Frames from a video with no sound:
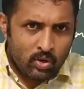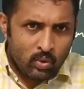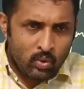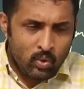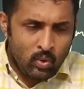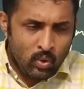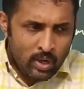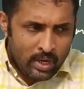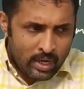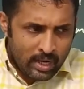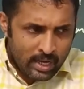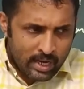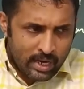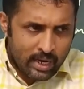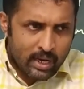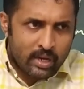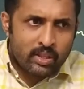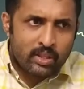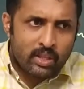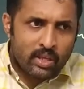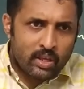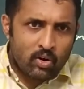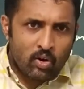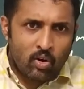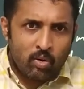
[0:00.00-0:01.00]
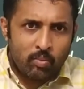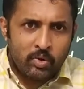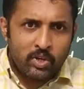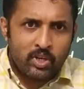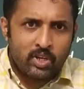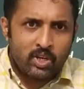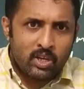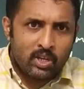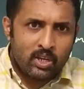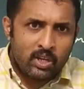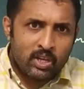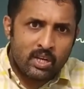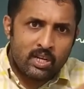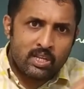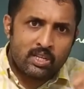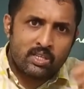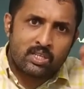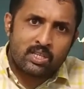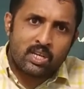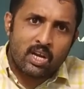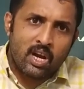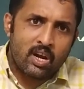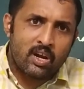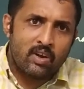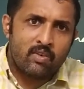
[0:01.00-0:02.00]
to get the raw materials,
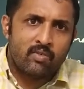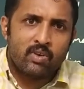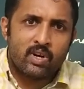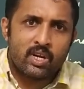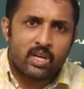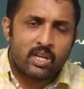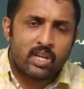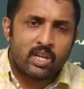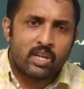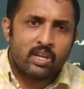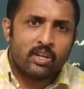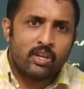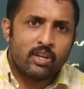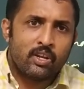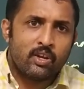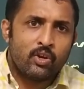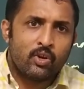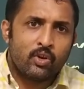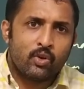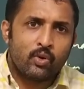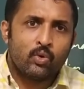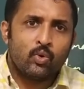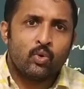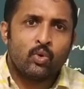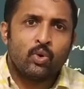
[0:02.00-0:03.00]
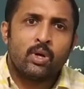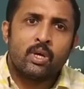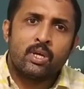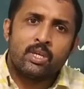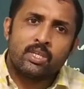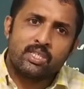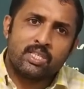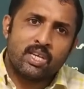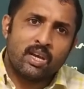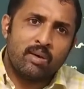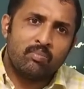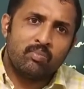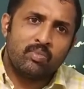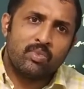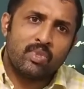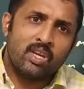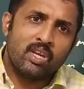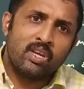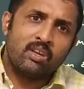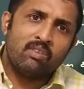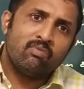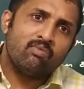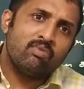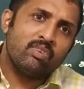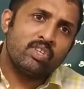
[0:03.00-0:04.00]
convert it into
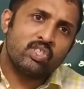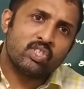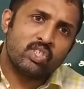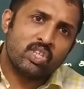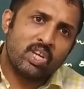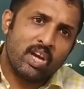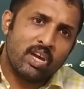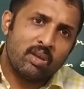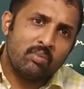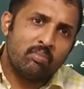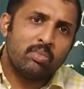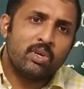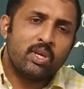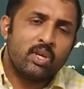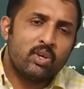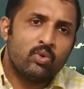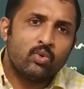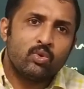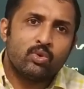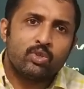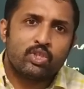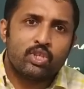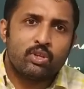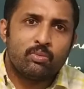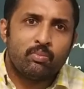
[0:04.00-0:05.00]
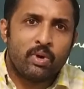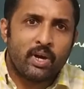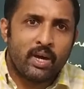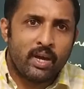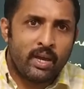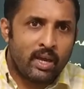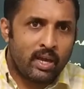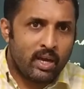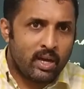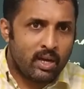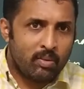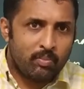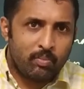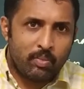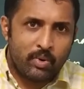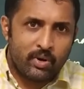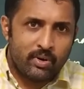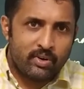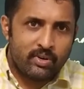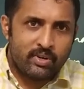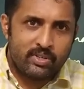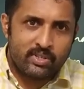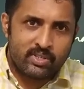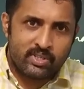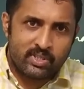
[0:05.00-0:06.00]
something which can be used by a
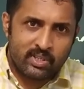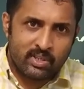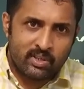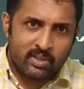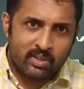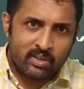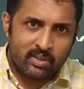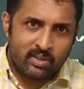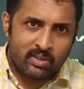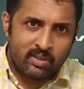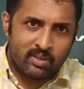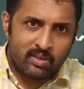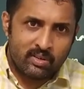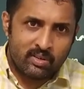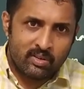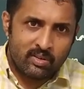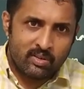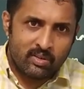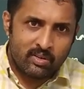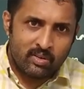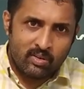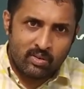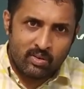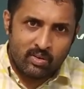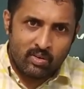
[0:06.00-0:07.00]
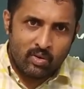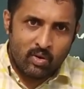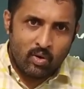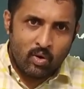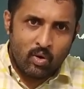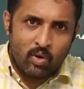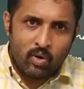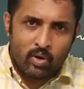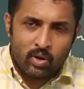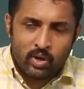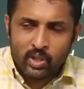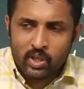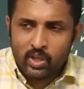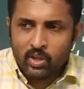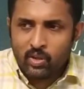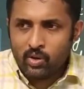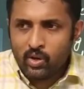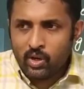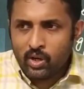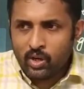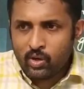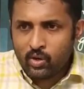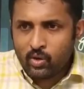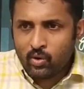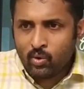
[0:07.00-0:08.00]
person. Or you
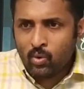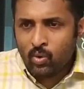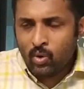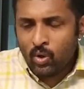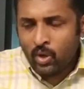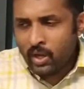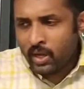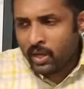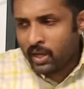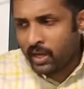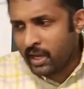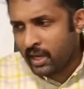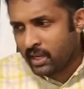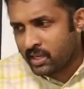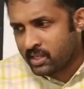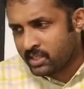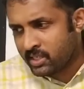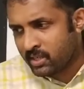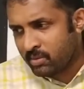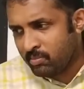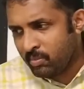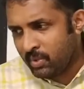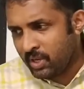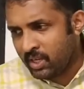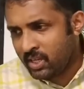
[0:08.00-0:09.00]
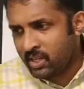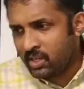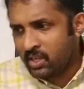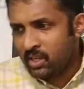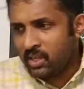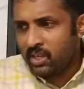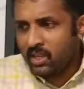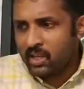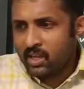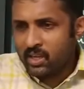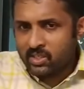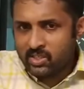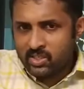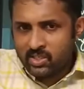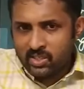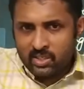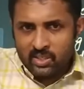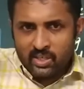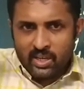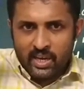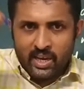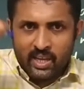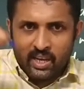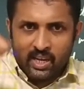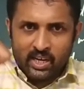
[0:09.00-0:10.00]
need to get some materials in
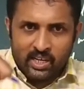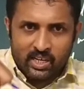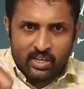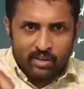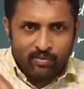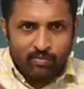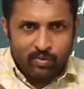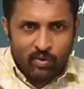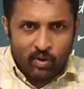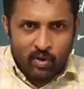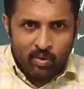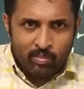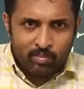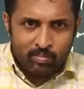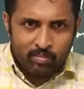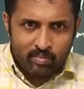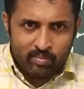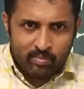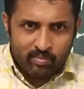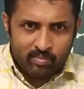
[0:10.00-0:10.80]
direct form